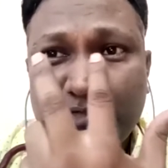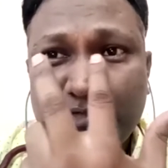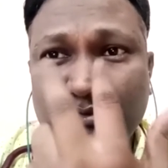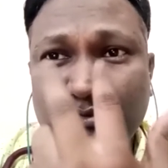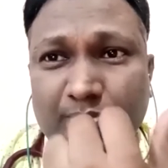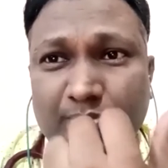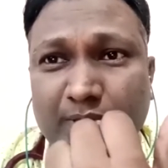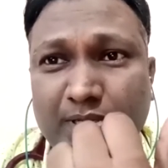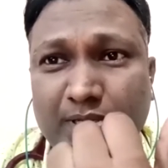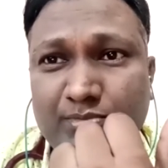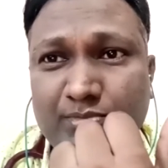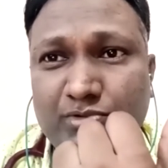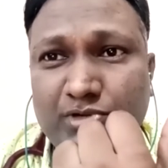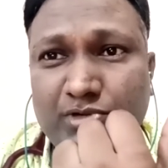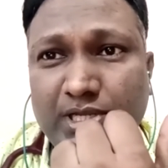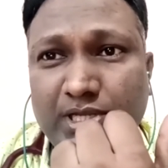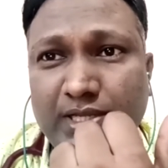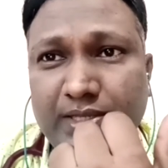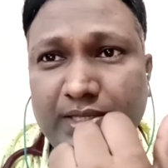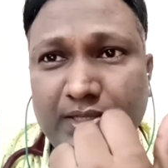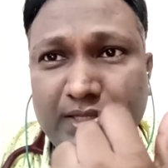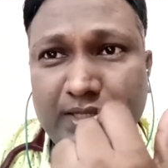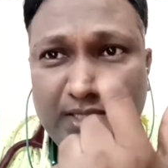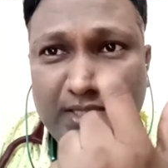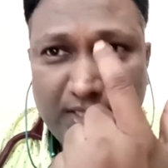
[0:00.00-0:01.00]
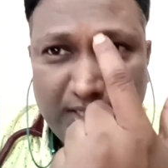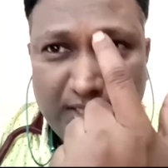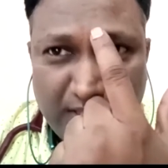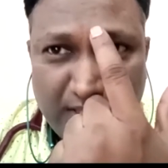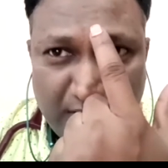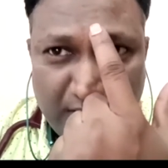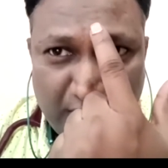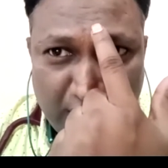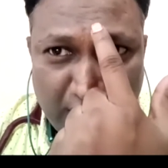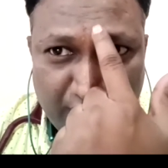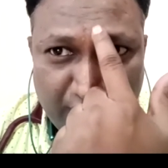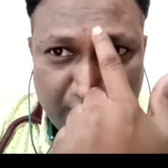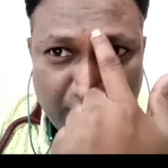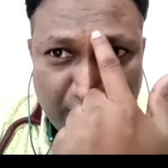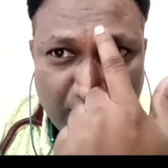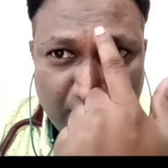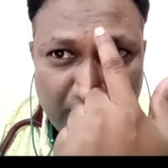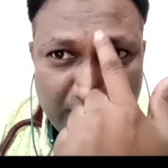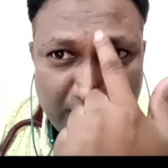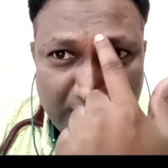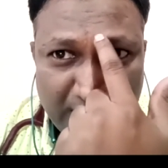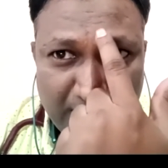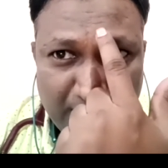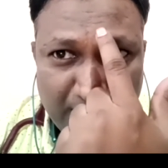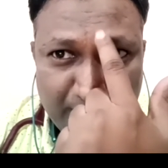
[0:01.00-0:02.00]
will become dry. Your
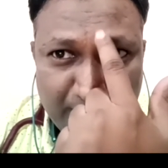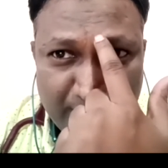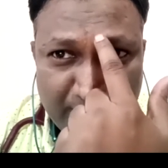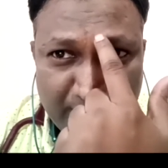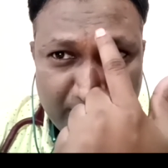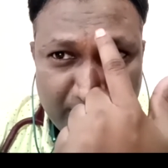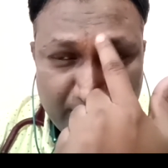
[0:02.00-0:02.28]
frontal